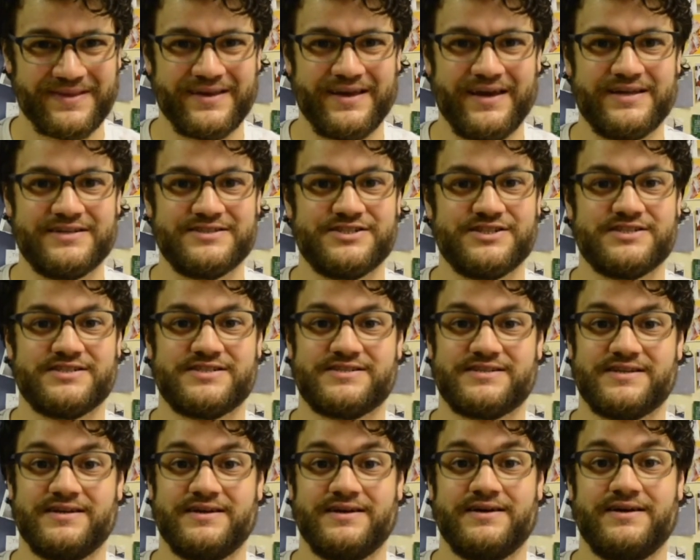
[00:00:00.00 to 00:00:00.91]
And
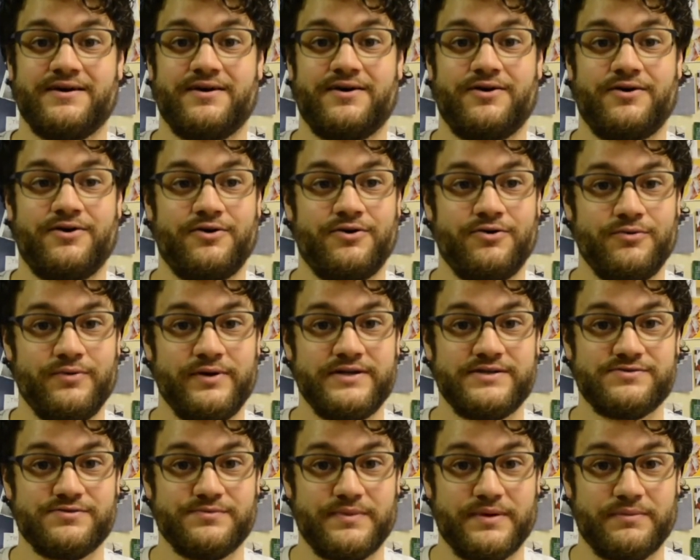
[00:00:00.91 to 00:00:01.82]
just
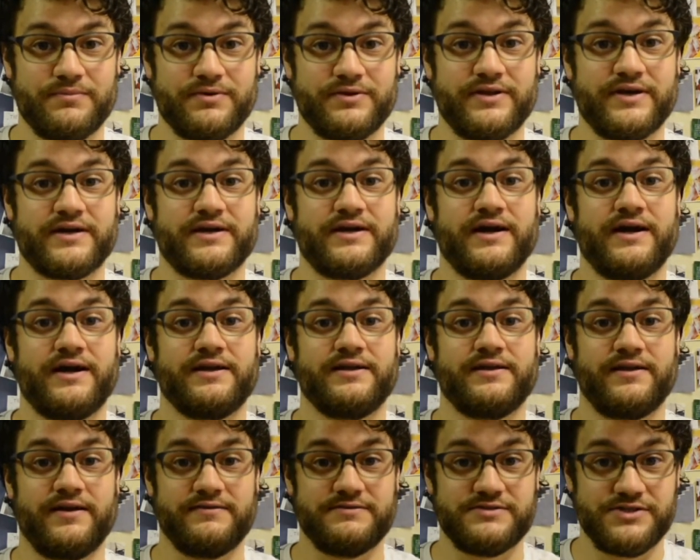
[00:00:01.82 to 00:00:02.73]
always remember that God
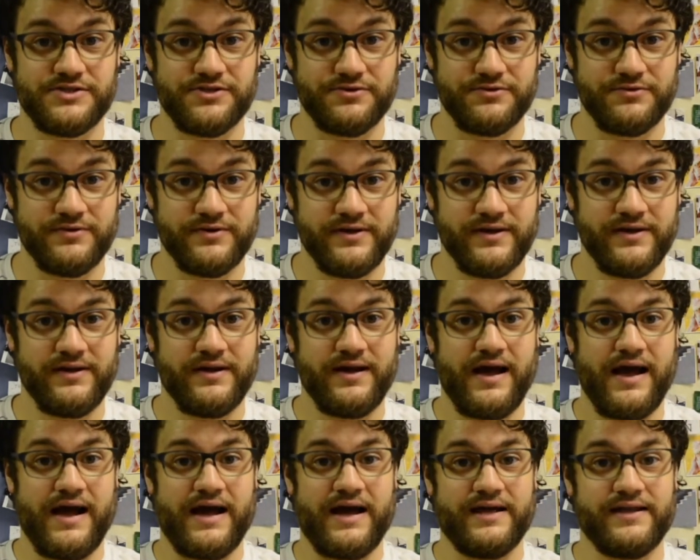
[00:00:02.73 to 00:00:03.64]
loves you,
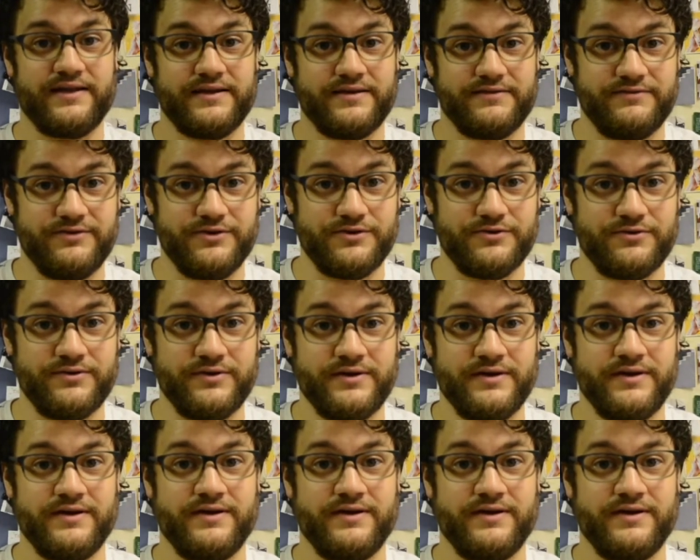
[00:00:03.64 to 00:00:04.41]
I love you,